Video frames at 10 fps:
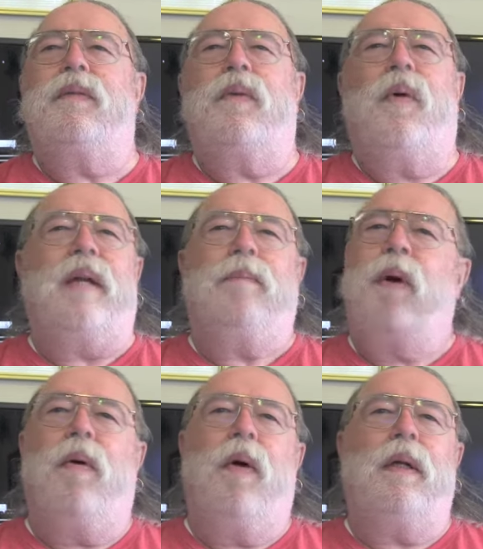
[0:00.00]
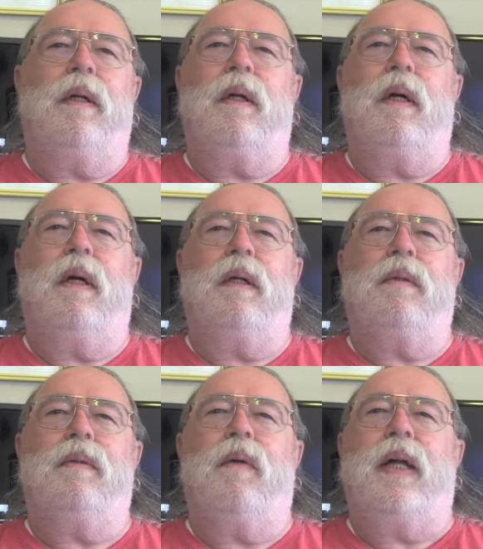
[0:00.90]
great poet,
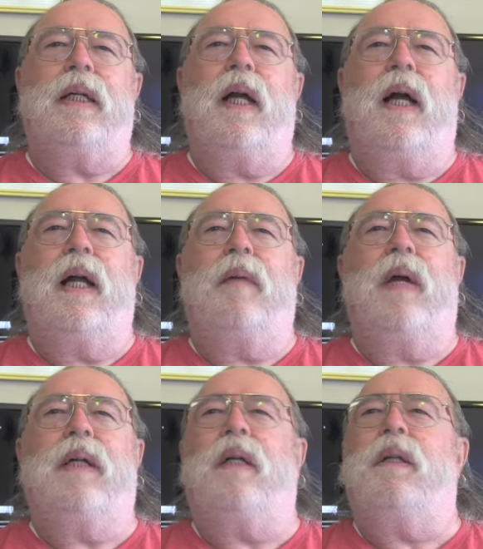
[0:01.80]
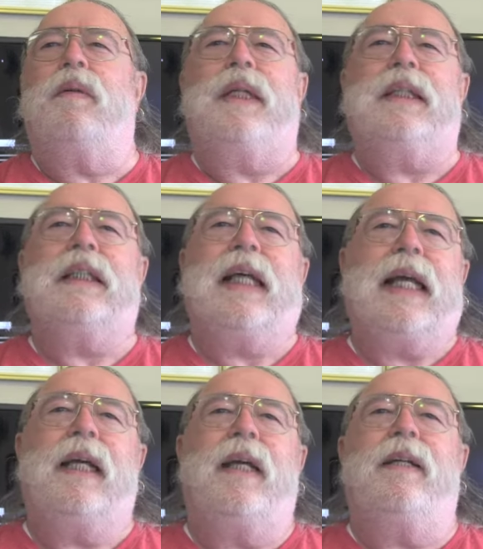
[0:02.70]
great guy. I met Clarice
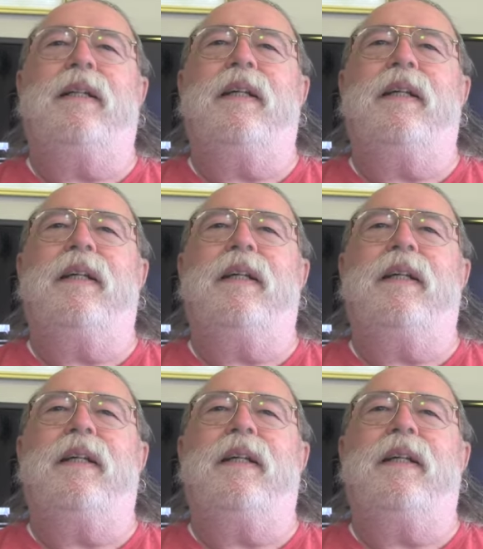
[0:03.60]
Keegan.